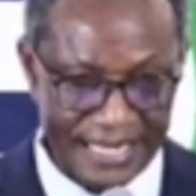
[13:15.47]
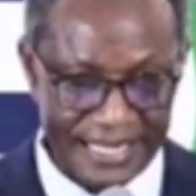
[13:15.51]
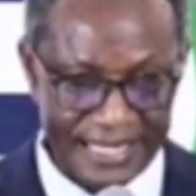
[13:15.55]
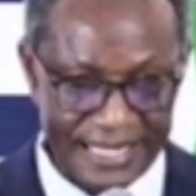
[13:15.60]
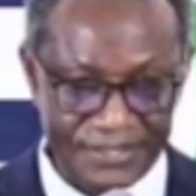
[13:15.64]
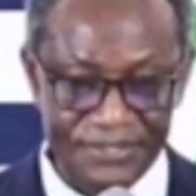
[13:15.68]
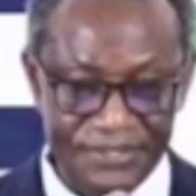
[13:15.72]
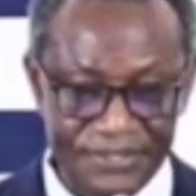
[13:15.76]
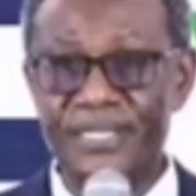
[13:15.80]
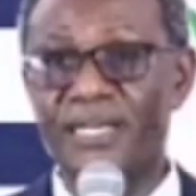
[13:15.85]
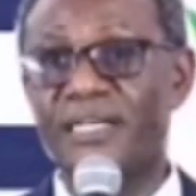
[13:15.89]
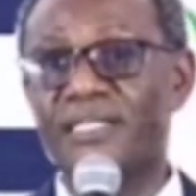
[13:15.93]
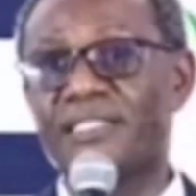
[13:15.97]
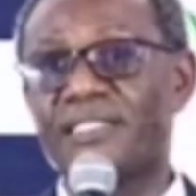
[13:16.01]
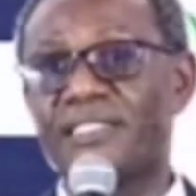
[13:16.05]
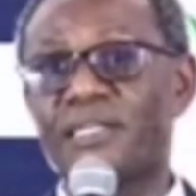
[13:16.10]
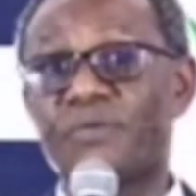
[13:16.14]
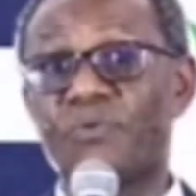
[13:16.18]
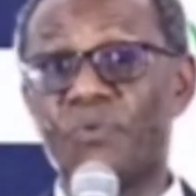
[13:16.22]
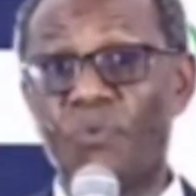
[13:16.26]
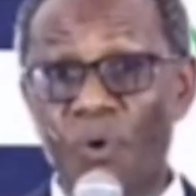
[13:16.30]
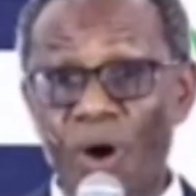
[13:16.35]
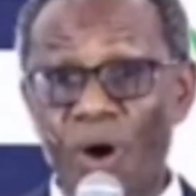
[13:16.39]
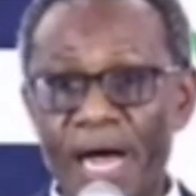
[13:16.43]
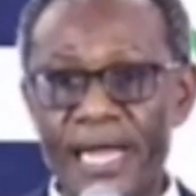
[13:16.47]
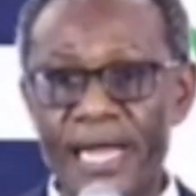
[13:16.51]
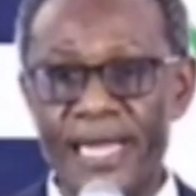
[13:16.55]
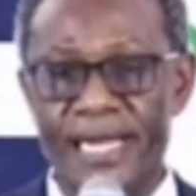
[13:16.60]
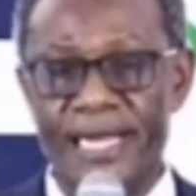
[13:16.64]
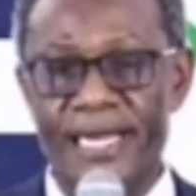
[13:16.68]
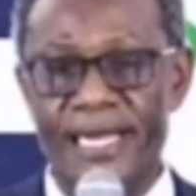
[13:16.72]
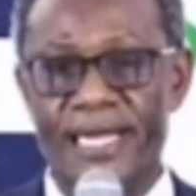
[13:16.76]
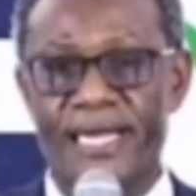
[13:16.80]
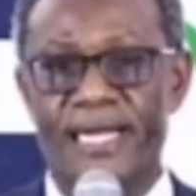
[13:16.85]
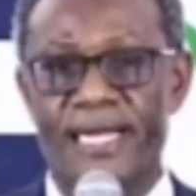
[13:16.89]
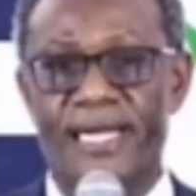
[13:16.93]
and
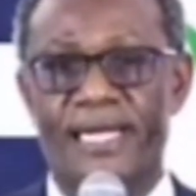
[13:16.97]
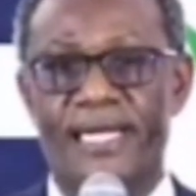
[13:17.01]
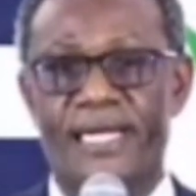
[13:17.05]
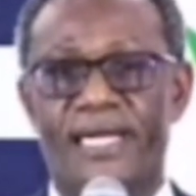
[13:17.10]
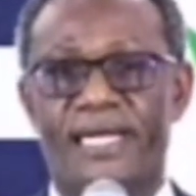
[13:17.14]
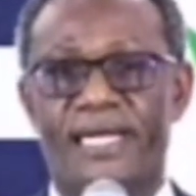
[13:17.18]
2001.